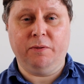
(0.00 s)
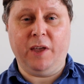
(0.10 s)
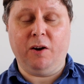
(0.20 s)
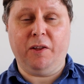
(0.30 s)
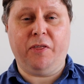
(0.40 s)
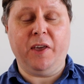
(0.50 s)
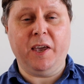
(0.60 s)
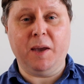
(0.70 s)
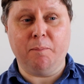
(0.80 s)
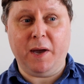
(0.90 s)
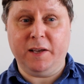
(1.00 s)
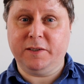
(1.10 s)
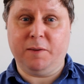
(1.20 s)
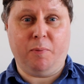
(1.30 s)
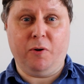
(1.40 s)
then I think it
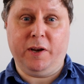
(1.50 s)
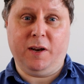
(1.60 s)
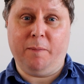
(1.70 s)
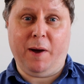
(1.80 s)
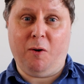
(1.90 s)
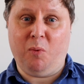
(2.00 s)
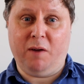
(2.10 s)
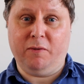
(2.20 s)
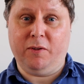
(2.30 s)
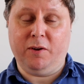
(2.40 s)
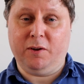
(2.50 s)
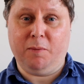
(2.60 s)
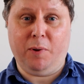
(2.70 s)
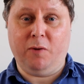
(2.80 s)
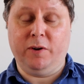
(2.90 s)
makes the point about whether the
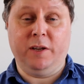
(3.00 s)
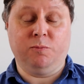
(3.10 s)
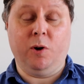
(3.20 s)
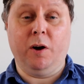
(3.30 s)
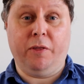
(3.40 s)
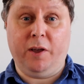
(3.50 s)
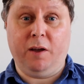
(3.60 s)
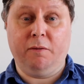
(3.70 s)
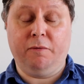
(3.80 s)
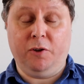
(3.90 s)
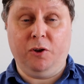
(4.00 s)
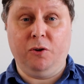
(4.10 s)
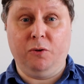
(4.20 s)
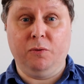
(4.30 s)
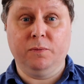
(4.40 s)
component is worth it for
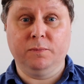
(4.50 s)
you.